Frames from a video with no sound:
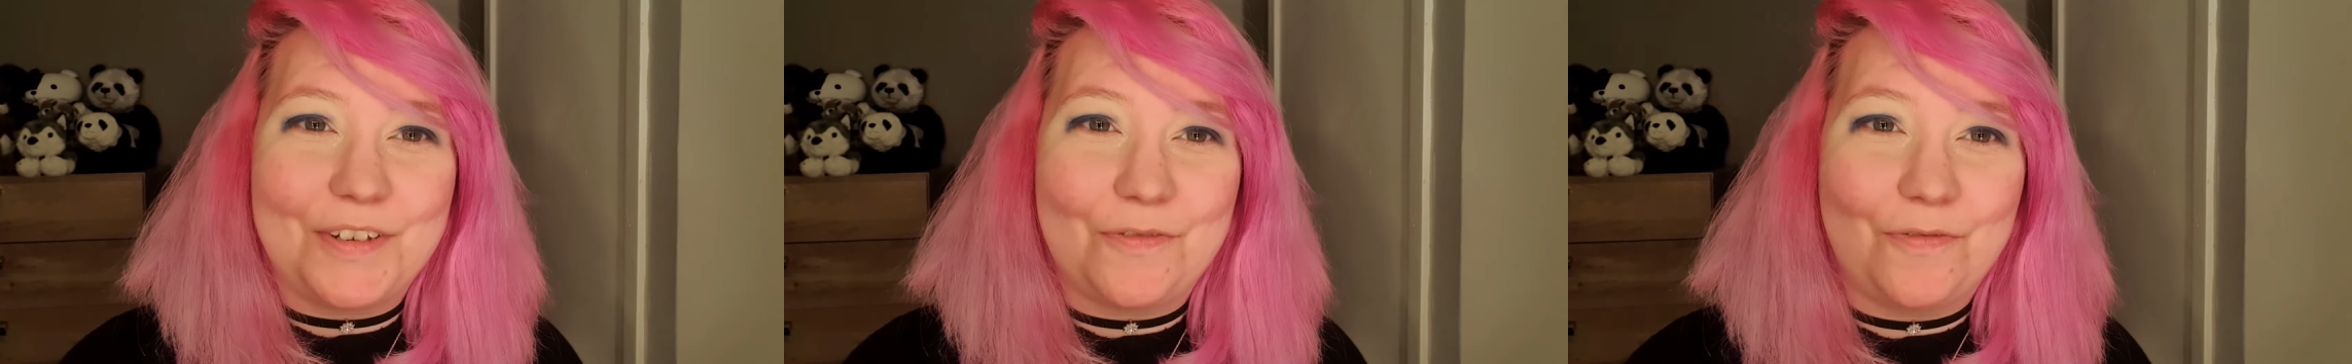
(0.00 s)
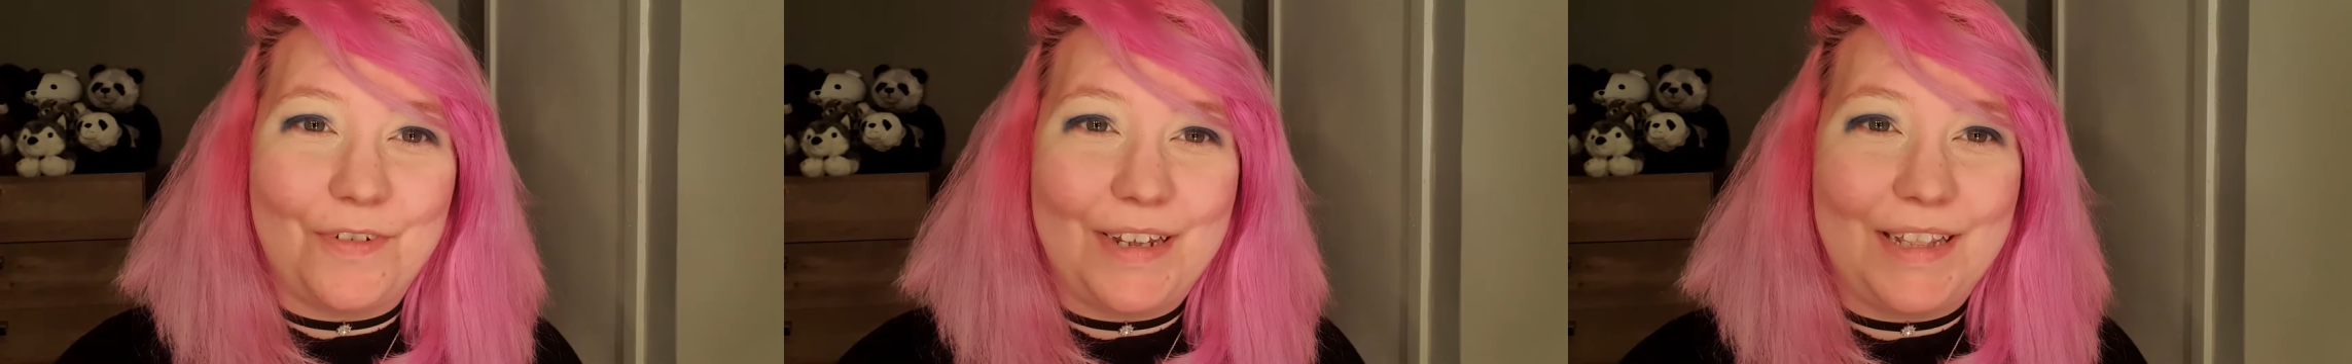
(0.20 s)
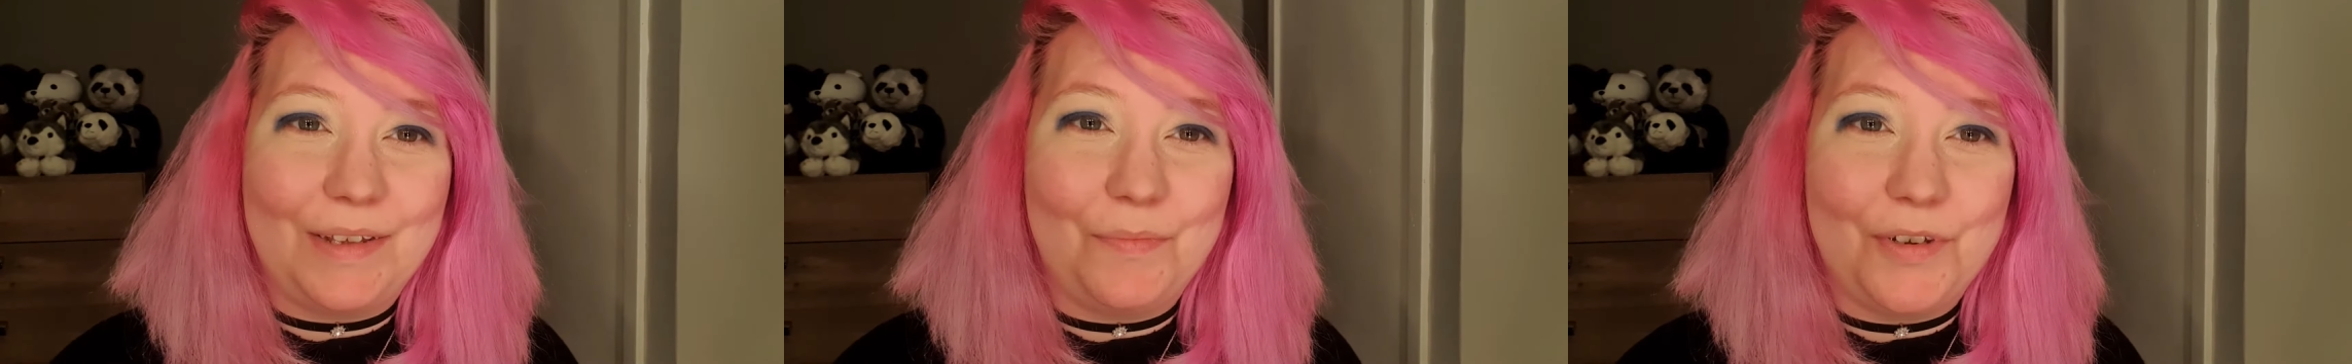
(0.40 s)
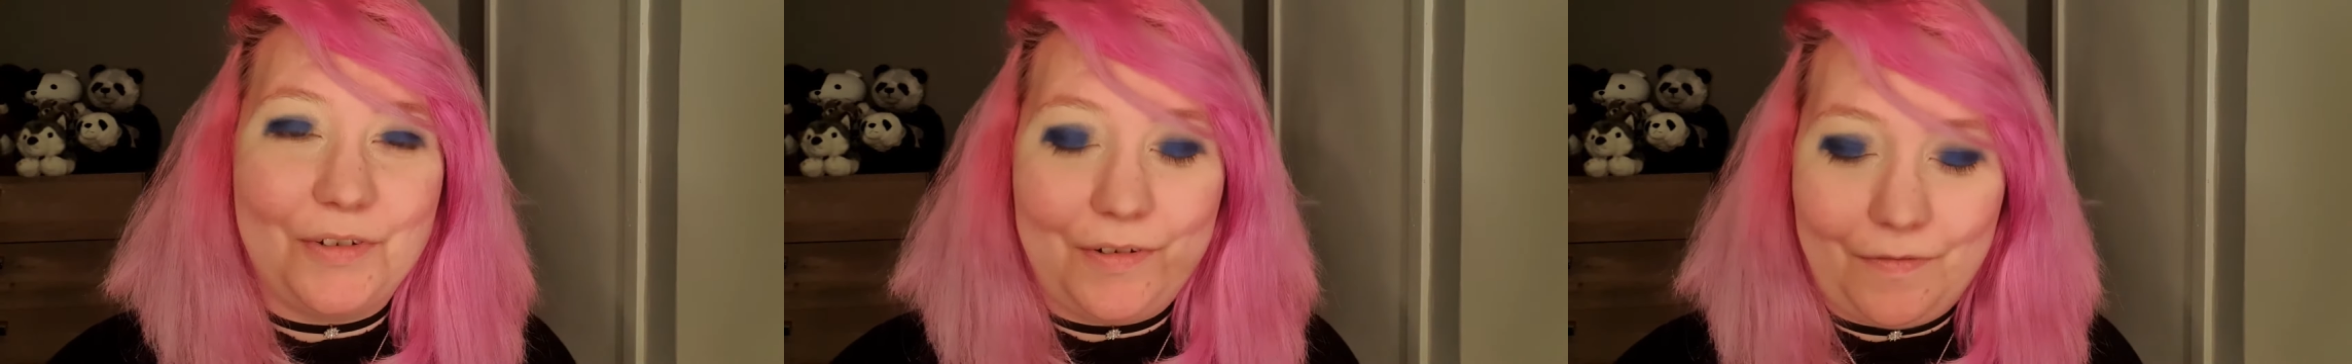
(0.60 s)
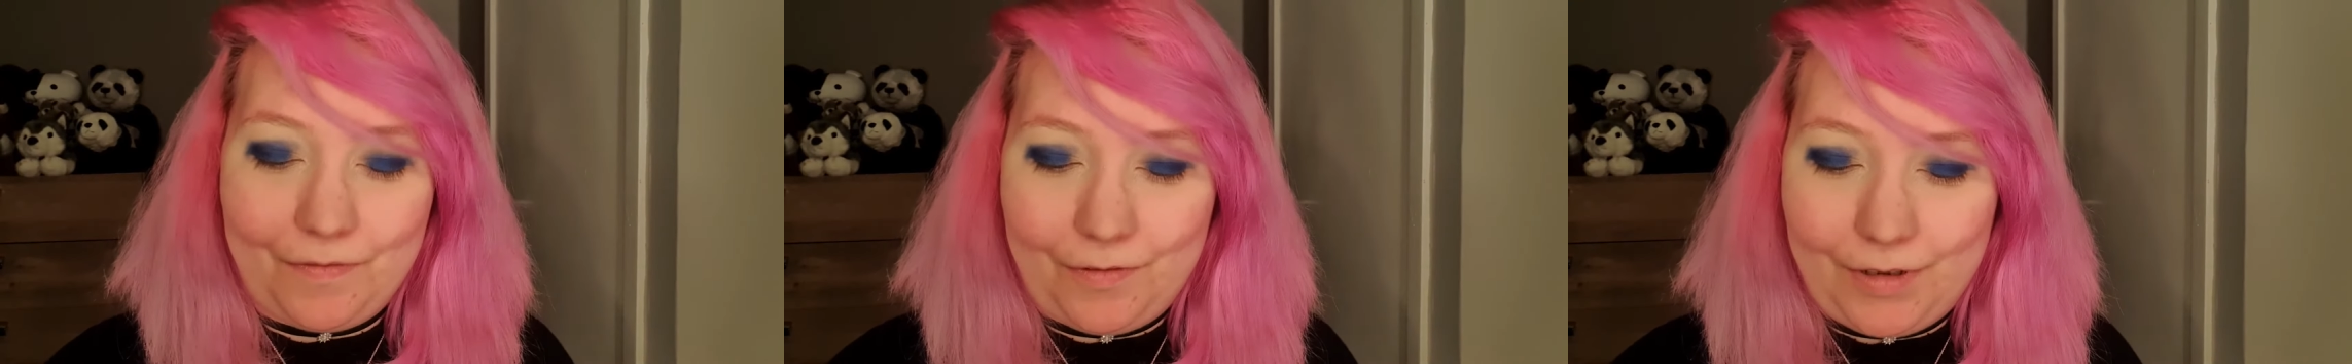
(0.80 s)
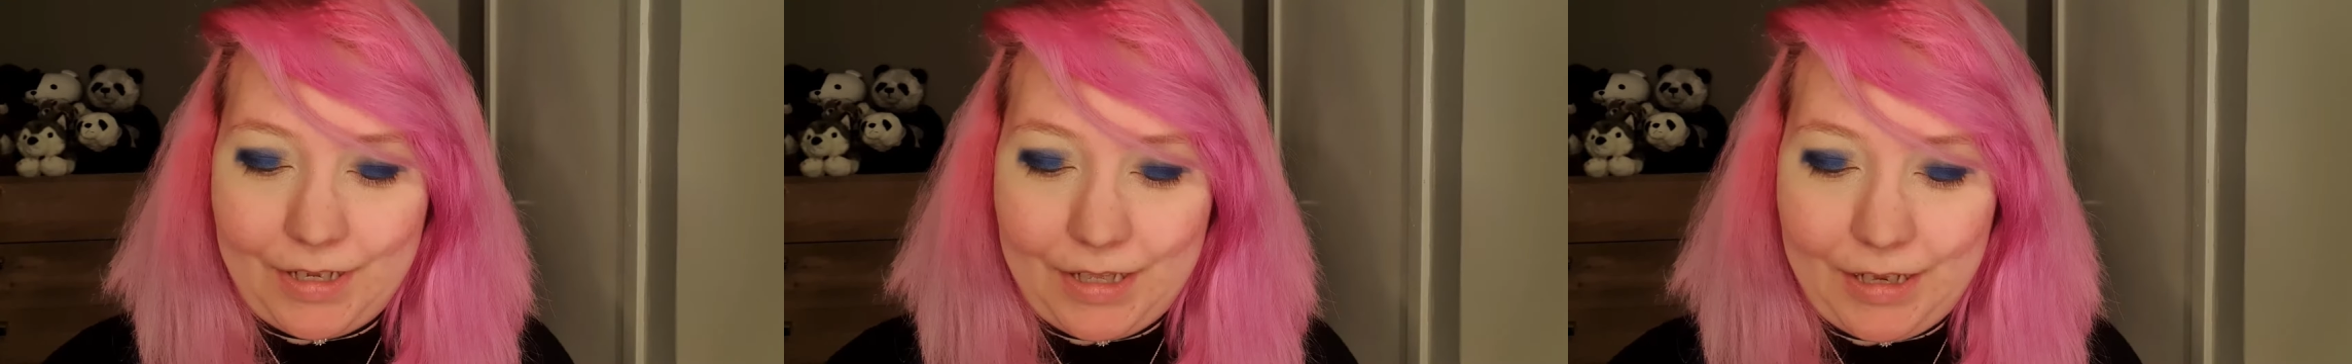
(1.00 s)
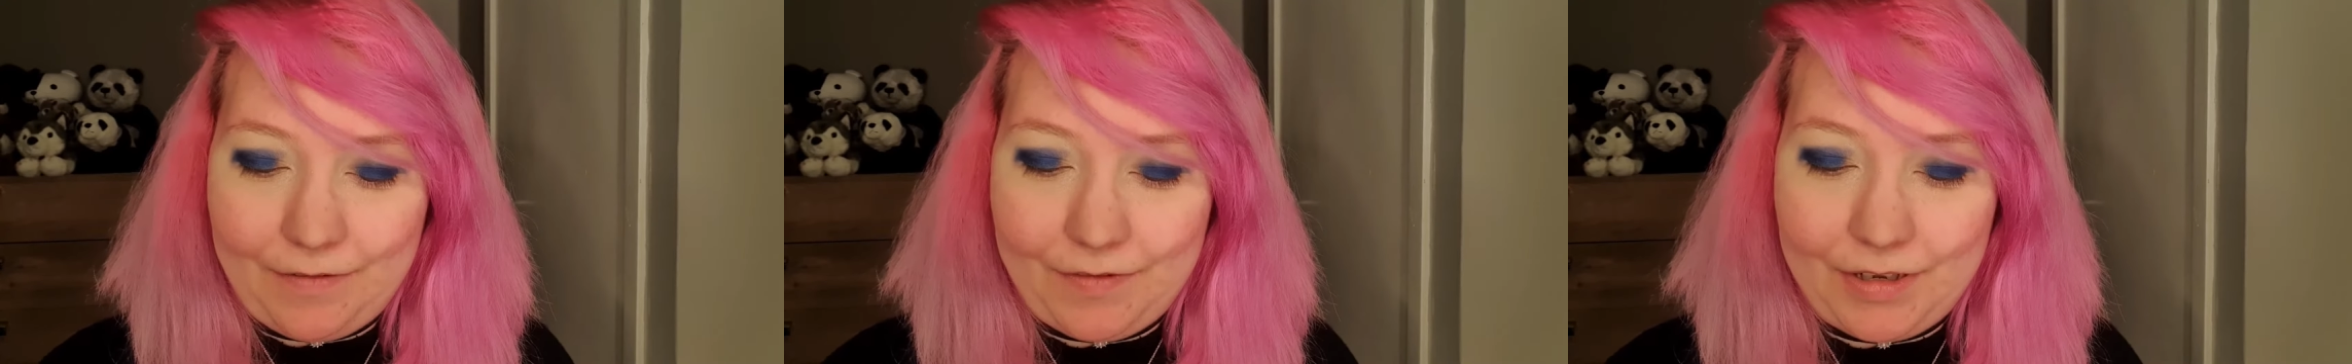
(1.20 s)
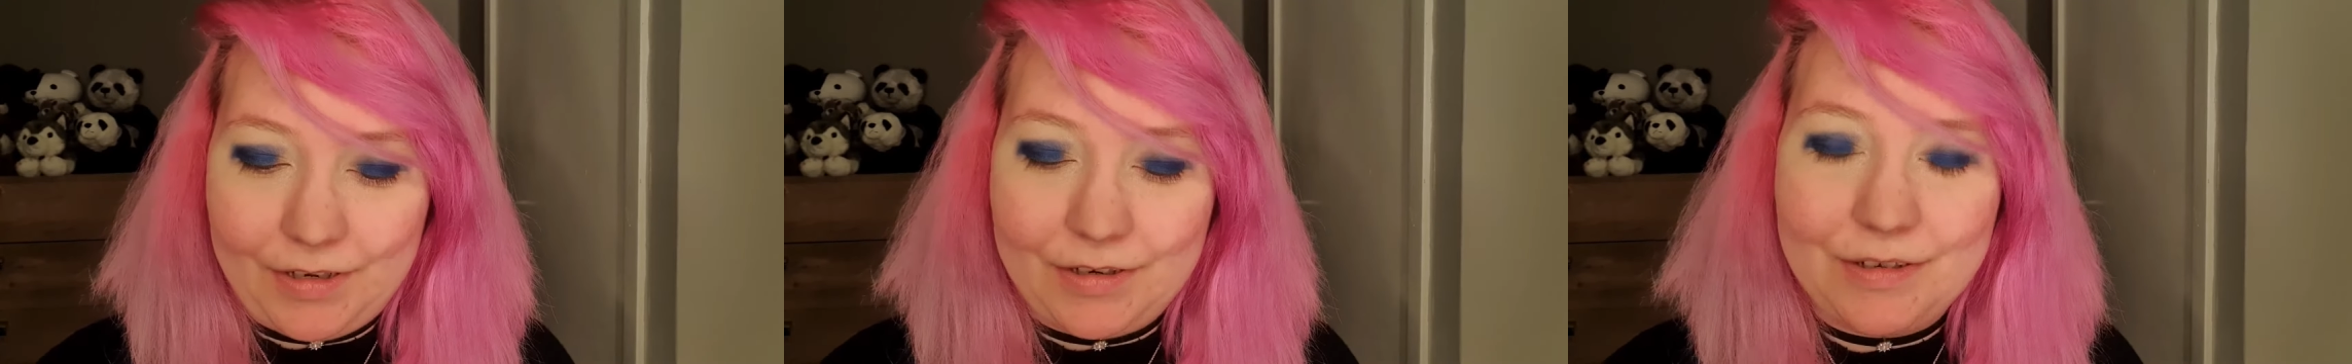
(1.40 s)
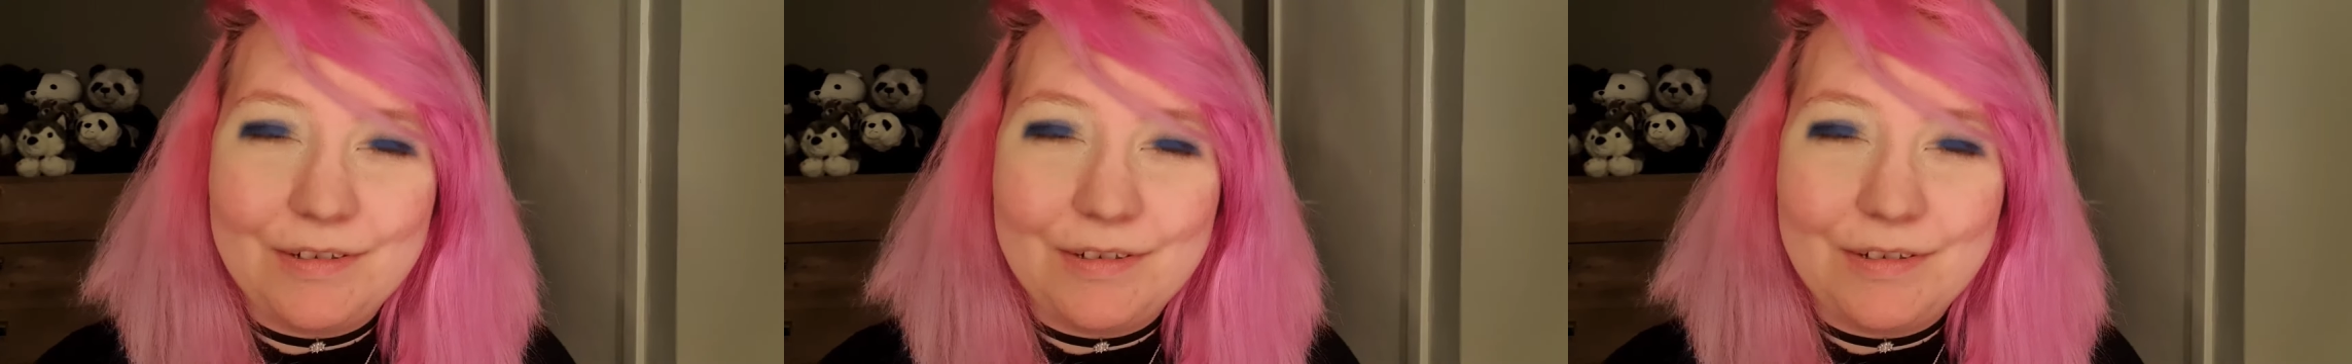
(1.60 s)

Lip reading: really beautiful. I love it.